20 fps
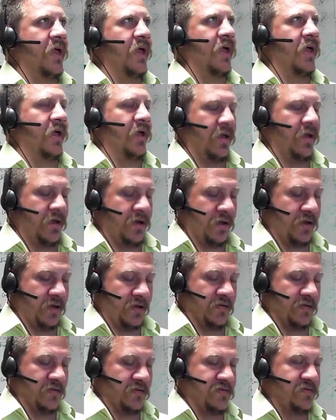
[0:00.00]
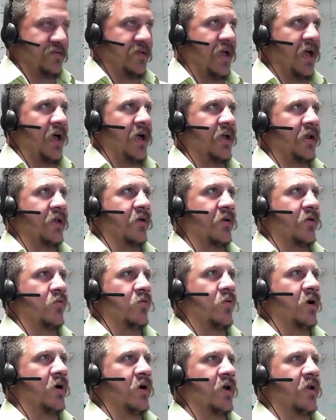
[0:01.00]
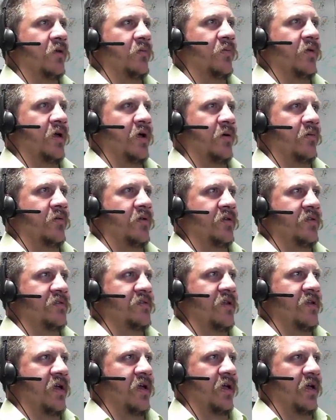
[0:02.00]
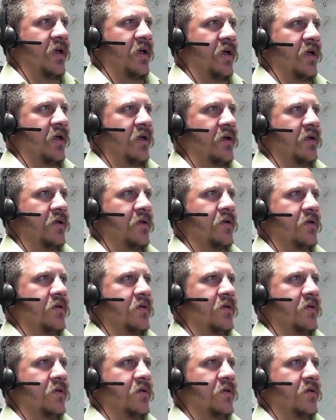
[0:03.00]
And inside it, we're going to be able to say,